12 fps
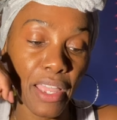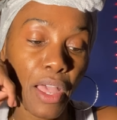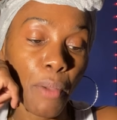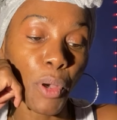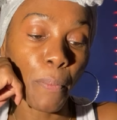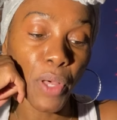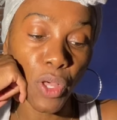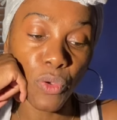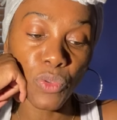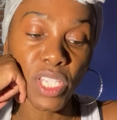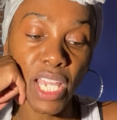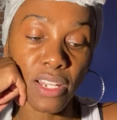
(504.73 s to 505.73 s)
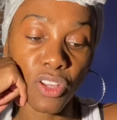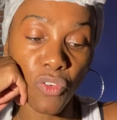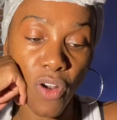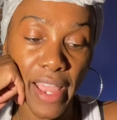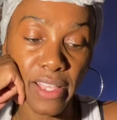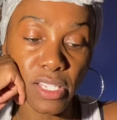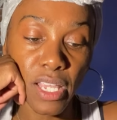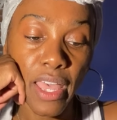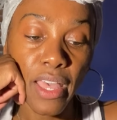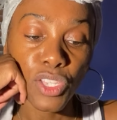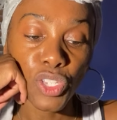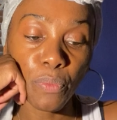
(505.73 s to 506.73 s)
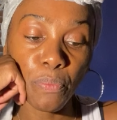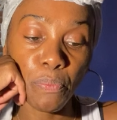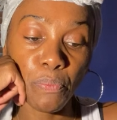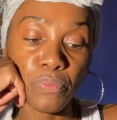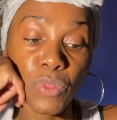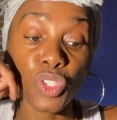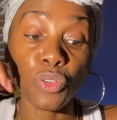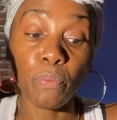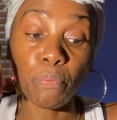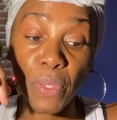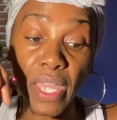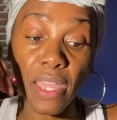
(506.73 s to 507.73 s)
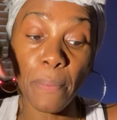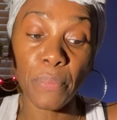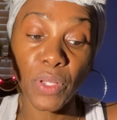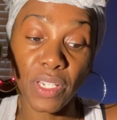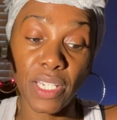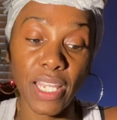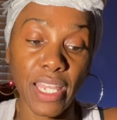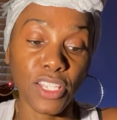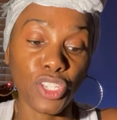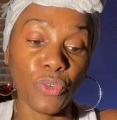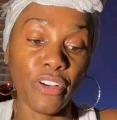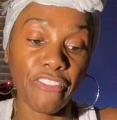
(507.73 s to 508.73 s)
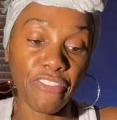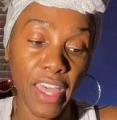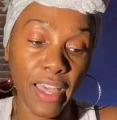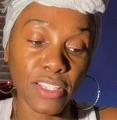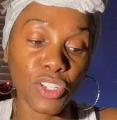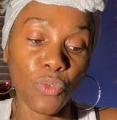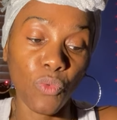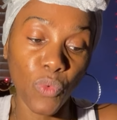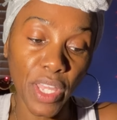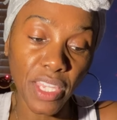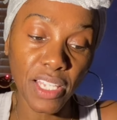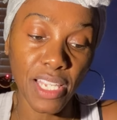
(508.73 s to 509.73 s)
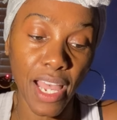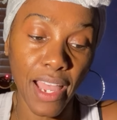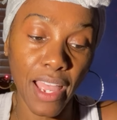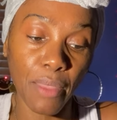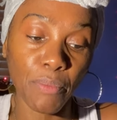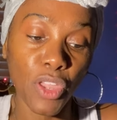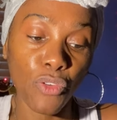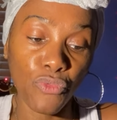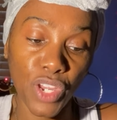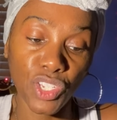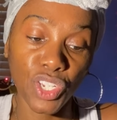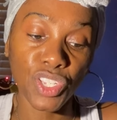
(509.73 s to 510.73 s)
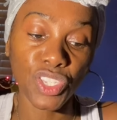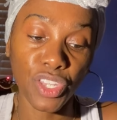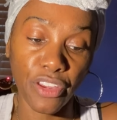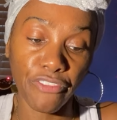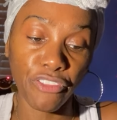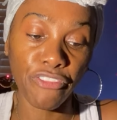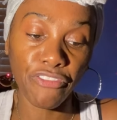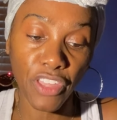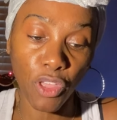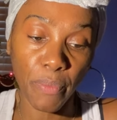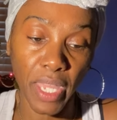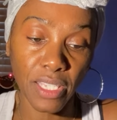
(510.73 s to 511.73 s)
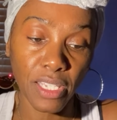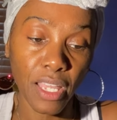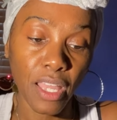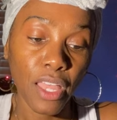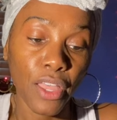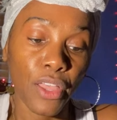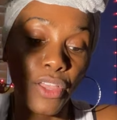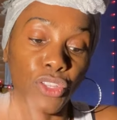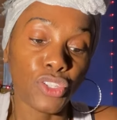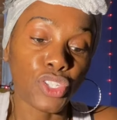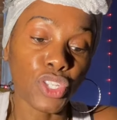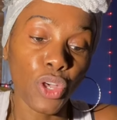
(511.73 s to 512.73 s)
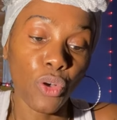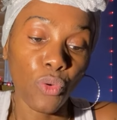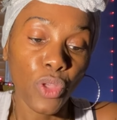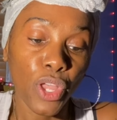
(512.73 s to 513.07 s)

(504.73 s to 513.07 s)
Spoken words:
proposed in Christ to be put into effect when the time reaches their fulfillment. So,